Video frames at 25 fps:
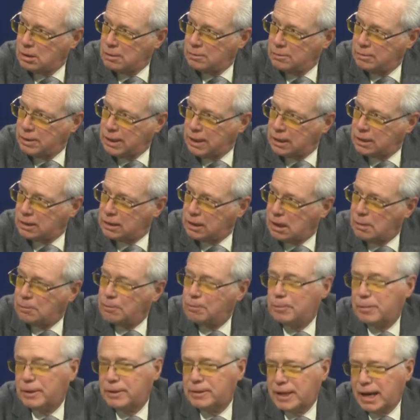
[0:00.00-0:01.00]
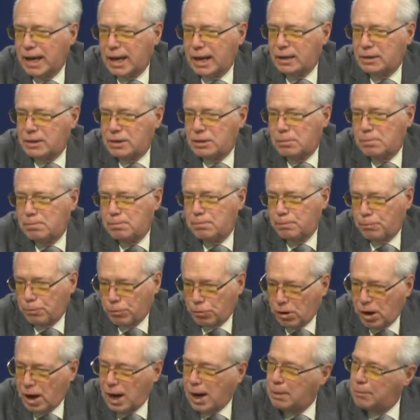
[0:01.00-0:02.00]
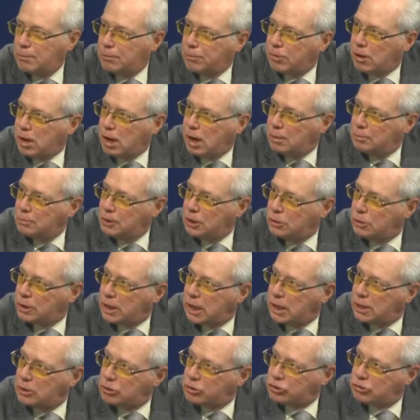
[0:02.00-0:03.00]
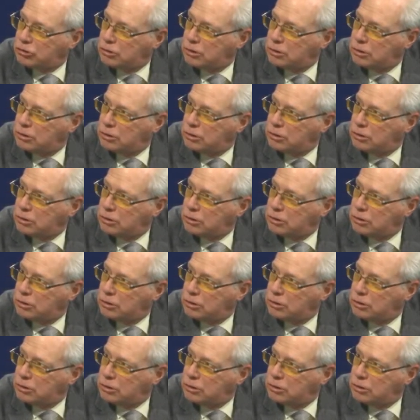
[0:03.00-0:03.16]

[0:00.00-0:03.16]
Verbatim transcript: picked up. But that is a prime, prime location.